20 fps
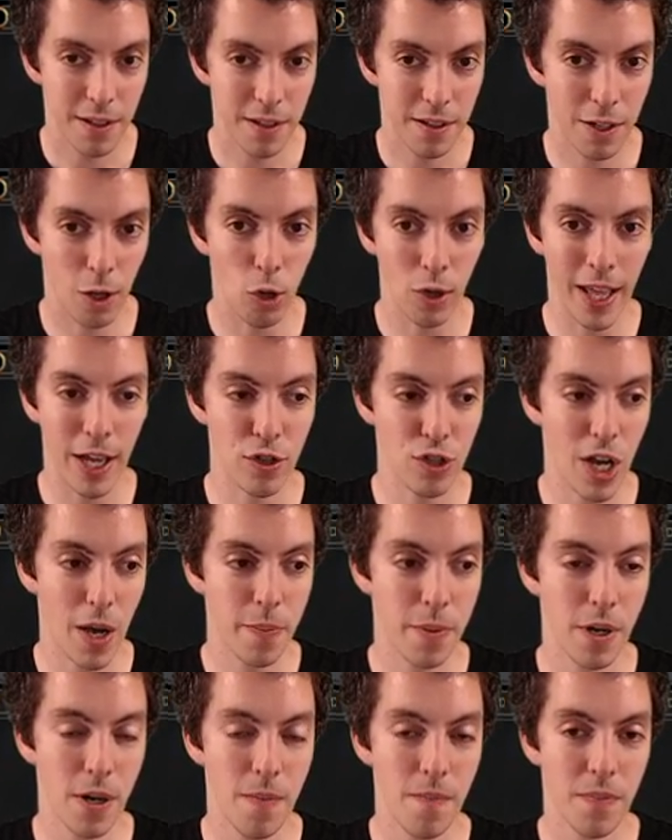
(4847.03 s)
No land drop
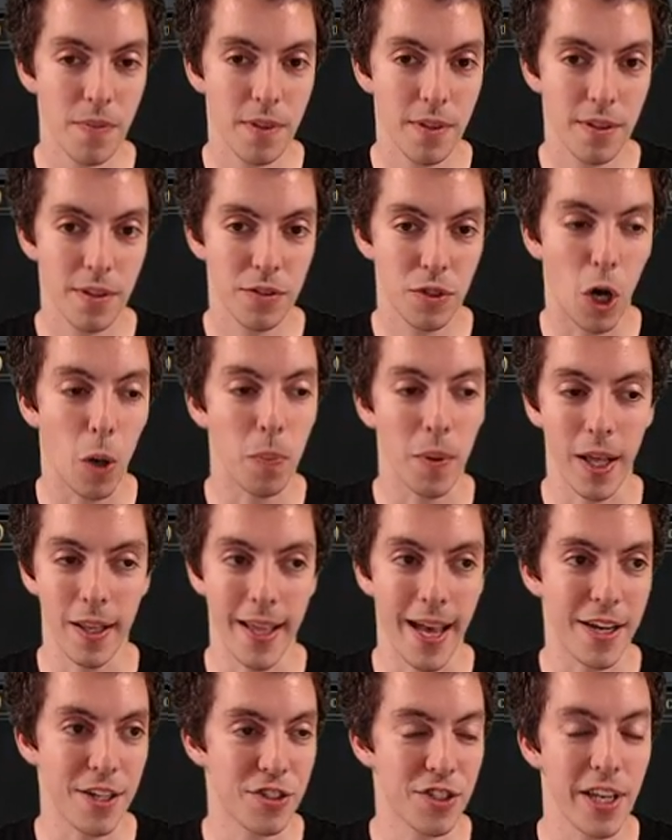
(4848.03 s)
here. Don't play
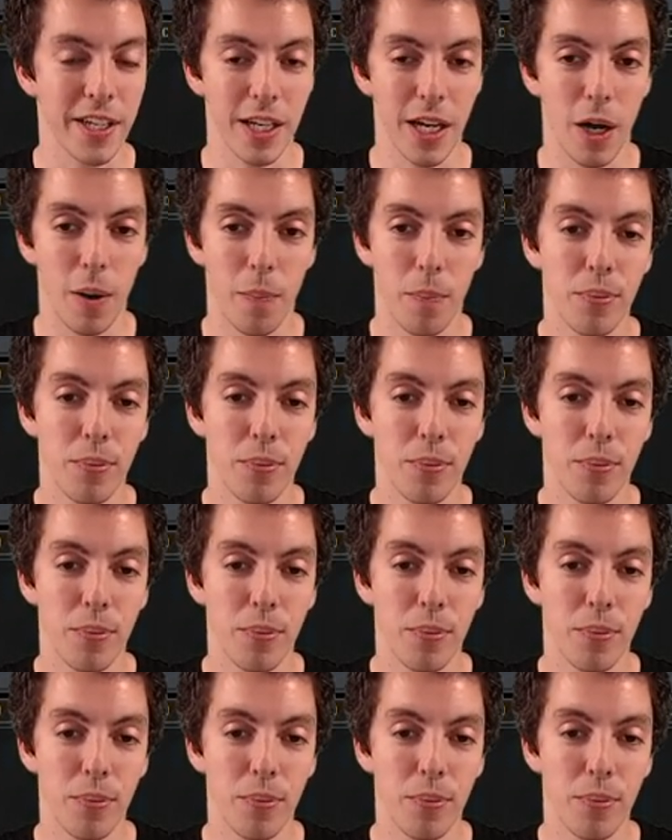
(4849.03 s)
land. Just say go.